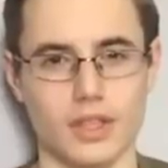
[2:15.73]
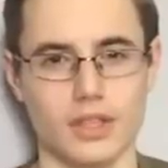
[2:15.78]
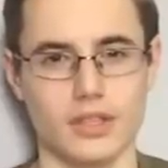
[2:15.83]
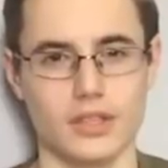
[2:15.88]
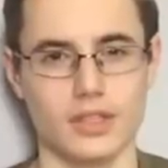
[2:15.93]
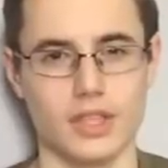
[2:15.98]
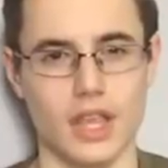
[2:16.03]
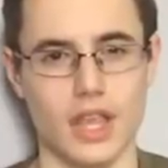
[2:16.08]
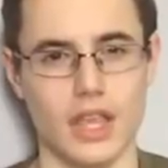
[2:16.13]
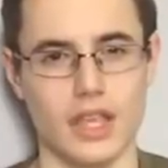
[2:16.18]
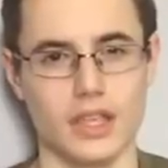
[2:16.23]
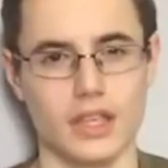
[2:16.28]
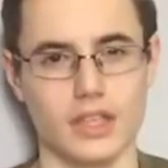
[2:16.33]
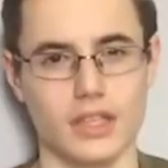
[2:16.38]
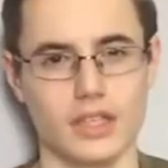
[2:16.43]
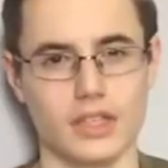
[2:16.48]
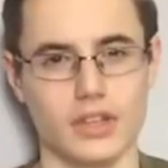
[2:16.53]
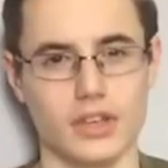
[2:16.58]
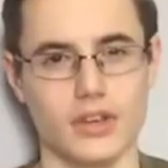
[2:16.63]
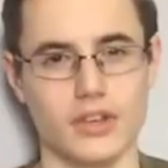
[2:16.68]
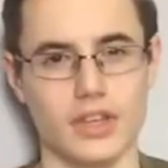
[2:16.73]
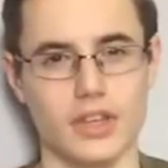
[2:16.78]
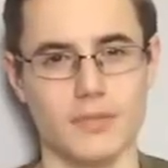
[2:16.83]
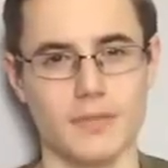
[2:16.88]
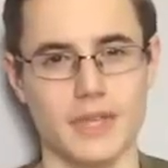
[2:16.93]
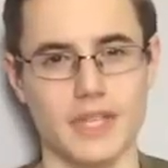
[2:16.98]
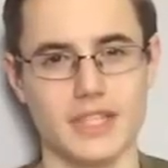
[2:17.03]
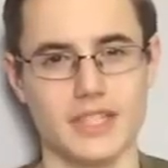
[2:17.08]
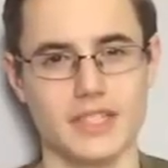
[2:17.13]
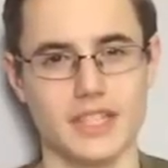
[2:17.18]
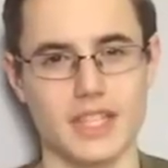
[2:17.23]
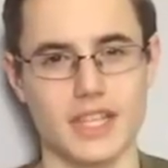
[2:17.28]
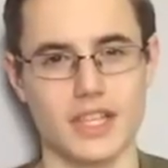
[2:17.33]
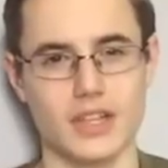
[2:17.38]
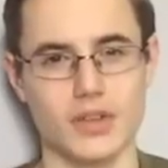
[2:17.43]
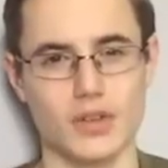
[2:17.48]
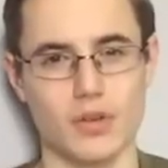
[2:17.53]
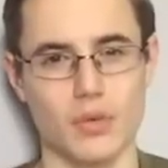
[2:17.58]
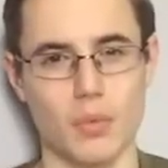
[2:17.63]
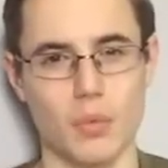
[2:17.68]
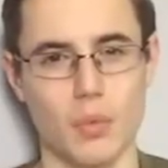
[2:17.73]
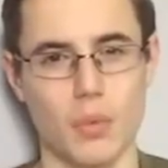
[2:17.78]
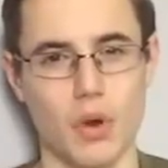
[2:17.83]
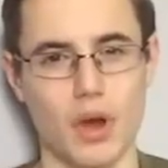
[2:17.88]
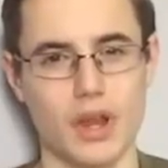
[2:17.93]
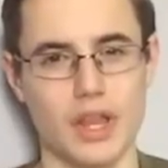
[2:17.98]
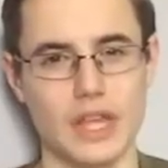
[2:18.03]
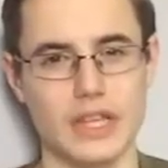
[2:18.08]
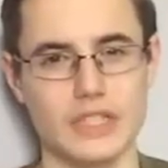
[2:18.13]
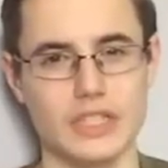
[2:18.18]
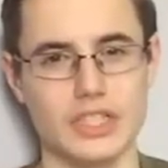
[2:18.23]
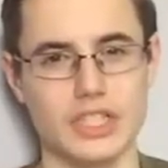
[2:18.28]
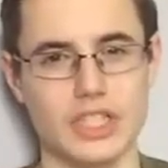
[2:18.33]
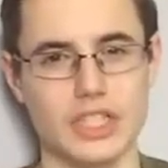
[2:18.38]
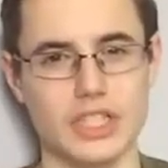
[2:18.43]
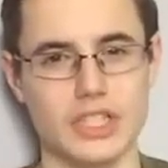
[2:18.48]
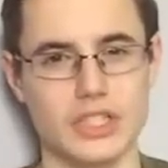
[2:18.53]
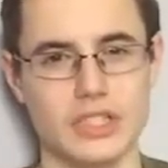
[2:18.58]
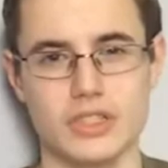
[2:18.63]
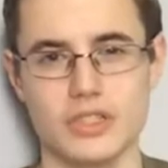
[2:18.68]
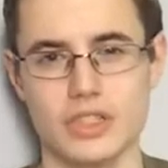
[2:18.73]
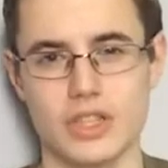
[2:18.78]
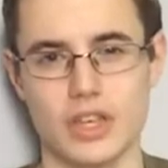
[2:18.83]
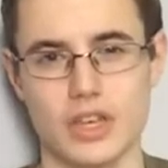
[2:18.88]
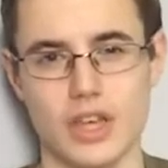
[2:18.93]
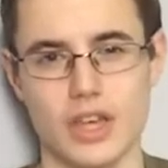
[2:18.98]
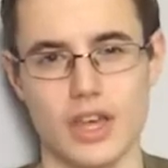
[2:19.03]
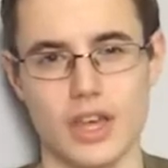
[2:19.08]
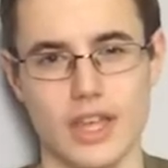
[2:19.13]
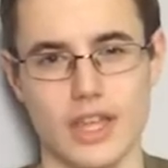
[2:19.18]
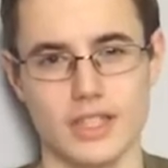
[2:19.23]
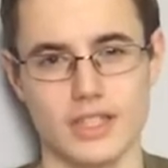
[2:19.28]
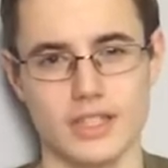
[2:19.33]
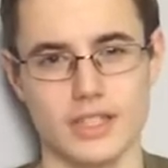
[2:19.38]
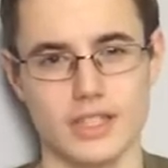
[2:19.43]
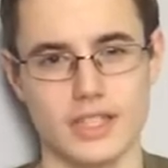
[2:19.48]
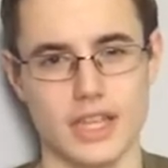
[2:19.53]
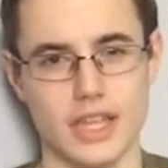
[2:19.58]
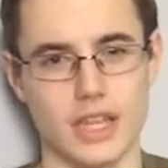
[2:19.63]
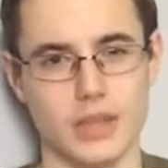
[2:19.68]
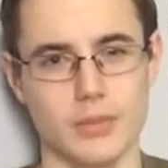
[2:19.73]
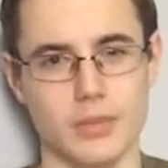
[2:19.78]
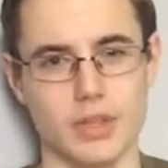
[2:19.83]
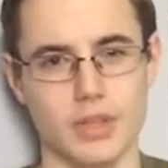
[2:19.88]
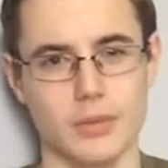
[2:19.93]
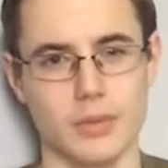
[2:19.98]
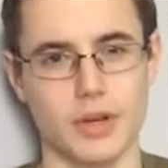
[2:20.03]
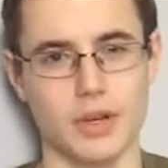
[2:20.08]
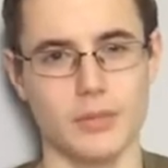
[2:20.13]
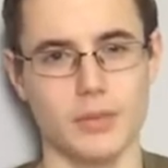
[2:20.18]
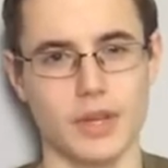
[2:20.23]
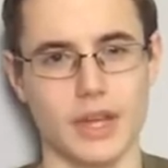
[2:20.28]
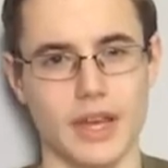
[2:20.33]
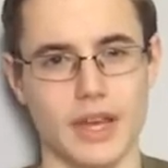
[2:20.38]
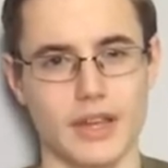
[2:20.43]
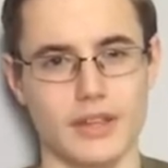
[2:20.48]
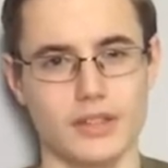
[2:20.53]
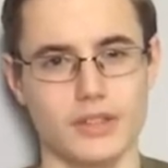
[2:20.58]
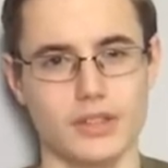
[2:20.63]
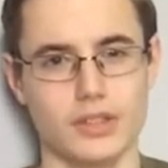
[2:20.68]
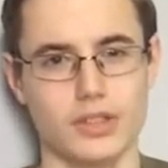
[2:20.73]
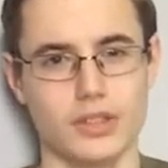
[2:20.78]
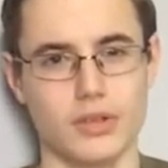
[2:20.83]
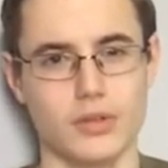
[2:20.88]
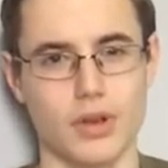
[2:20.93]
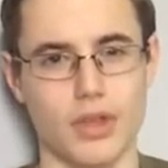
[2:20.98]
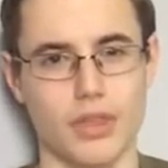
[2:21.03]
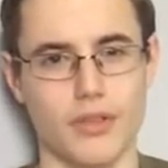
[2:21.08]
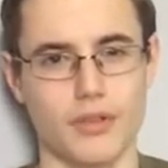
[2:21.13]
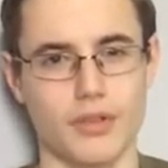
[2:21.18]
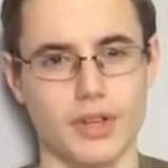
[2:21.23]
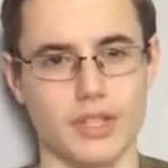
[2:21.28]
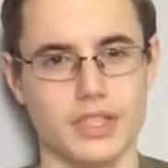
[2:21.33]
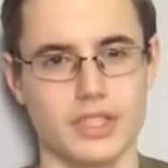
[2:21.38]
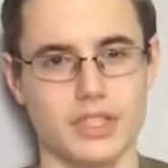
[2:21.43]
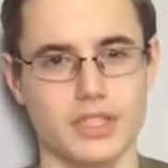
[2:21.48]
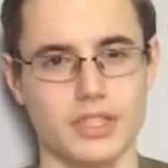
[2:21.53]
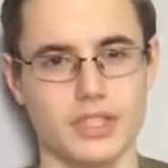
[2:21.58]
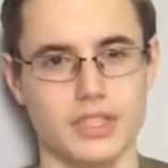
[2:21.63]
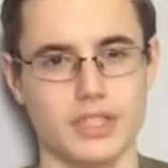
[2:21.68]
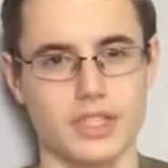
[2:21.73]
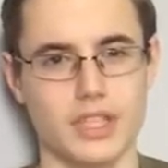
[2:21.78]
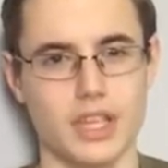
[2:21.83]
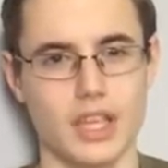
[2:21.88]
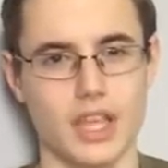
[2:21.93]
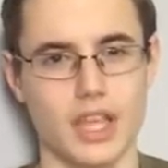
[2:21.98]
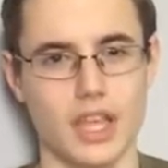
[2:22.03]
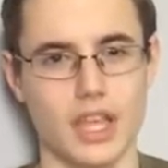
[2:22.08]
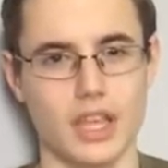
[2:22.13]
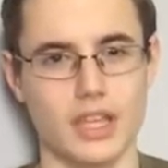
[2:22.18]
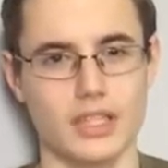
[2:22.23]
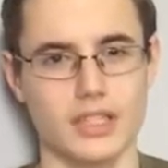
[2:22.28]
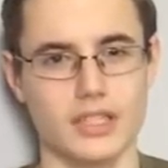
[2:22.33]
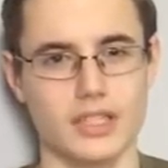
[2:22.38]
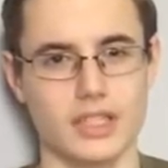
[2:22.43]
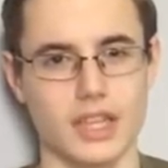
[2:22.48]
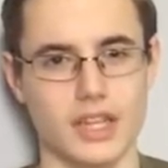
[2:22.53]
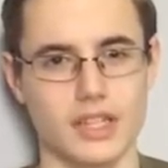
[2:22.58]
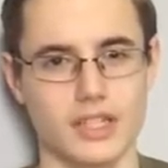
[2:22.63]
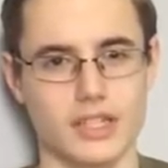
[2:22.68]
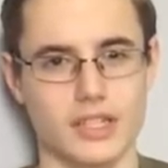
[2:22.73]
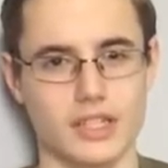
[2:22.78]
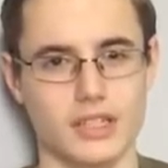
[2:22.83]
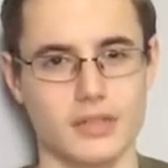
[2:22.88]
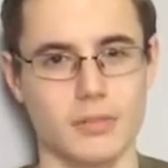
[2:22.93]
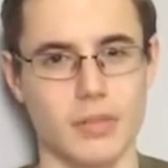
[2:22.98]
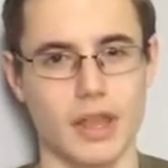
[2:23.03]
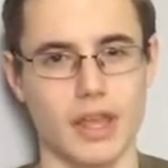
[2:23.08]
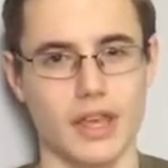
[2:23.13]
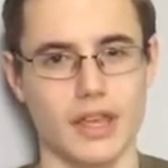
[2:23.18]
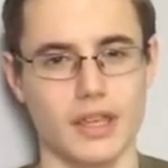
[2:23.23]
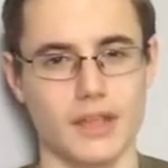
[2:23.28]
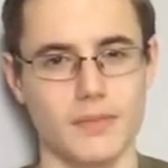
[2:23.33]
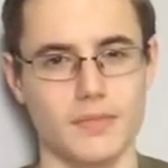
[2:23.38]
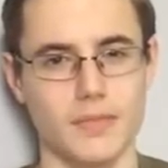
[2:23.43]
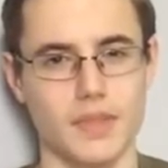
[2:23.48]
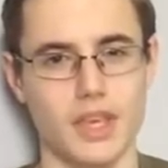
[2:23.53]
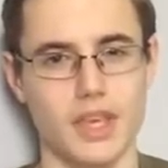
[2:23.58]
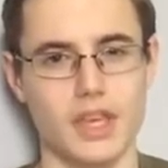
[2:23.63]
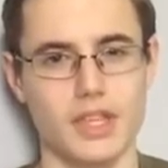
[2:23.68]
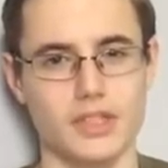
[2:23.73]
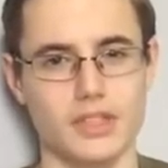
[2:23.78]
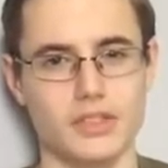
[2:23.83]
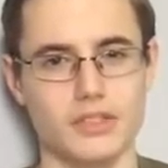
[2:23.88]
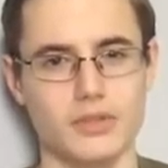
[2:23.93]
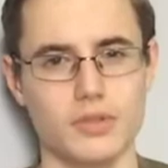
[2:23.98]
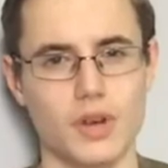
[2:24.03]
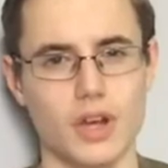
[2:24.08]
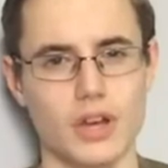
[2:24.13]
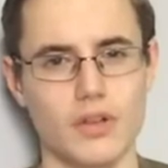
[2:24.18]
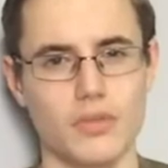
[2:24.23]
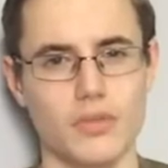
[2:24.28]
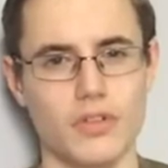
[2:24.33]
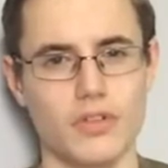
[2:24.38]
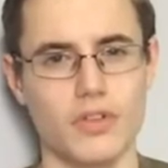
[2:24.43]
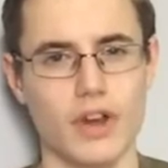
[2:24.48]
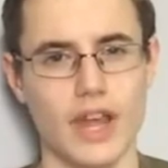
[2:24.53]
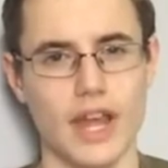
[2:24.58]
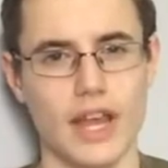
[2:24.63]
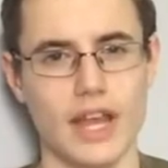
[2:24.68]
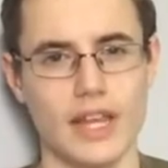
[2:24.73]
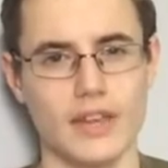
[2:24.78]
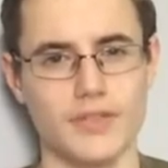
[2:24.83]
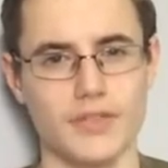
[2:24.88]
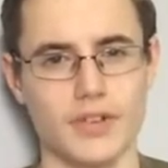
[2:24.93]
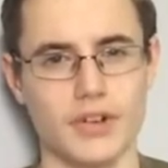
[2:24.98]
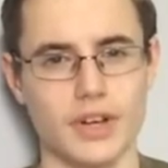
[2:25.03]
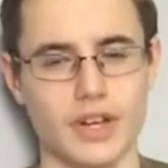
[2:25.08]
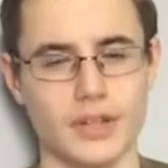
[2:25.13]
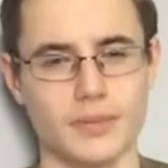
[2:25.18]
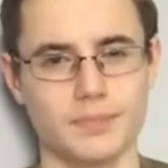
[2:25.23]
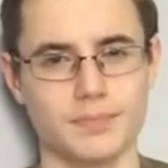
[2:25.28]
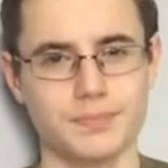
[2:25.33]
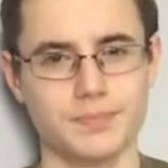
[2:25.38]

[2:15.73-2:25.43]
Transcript: this can only be seen on one engine in steam at the moment and 2 other engines in static display. So it's quite a rare livery.